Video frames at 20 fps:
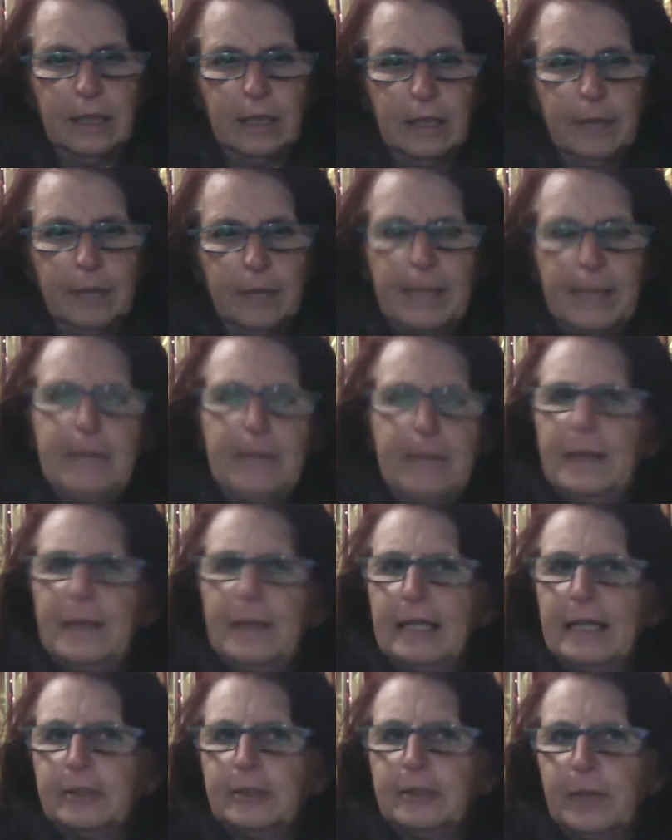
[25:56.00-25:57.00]
Maybe
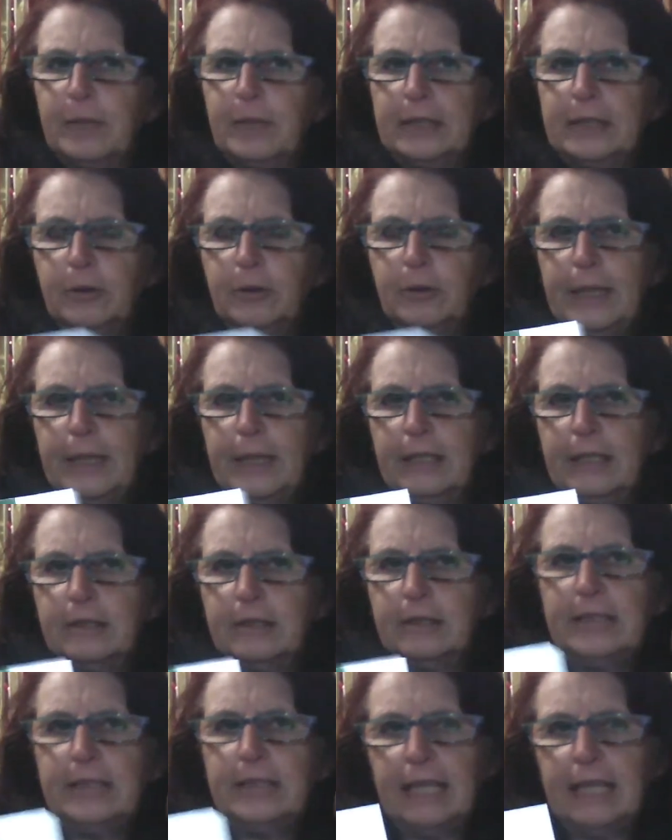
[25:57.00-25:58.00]
that's why it's quicker,
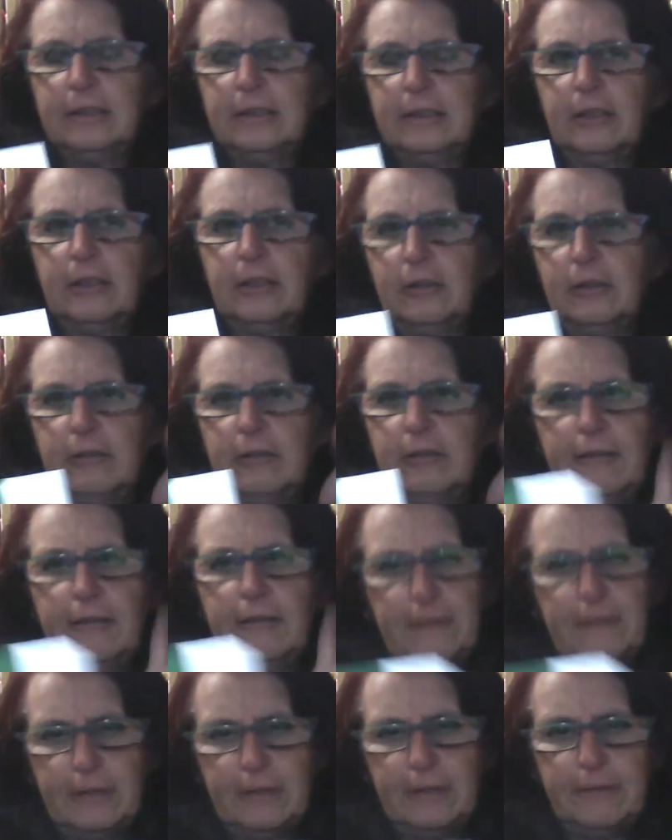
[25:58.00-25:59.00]
because it hasn't got to grow
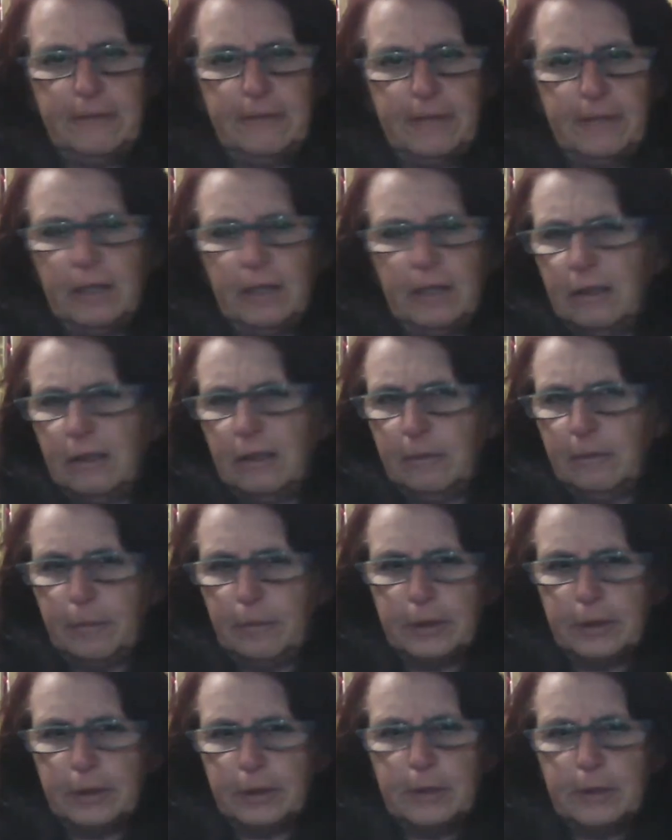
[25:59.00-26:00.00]
very far,
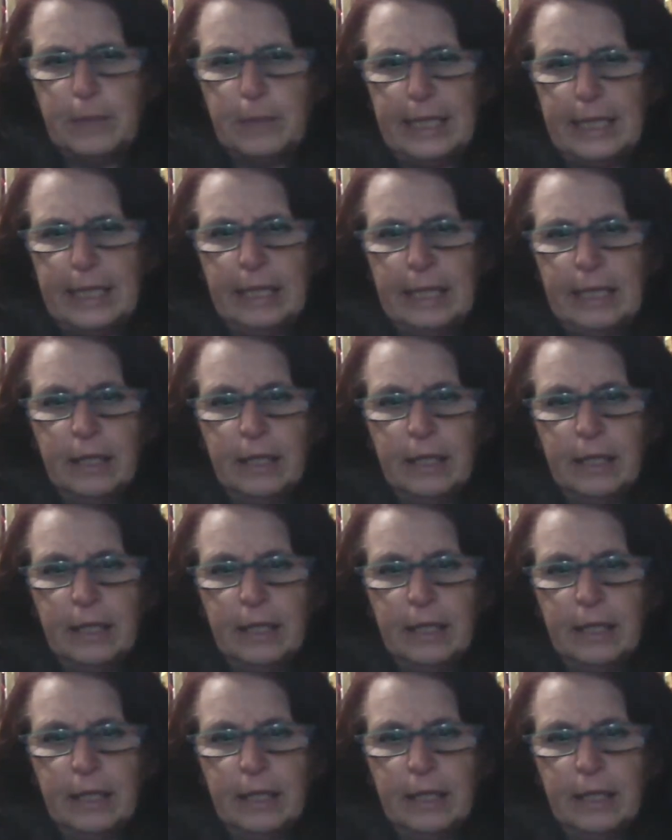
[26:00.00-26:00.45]
possibly.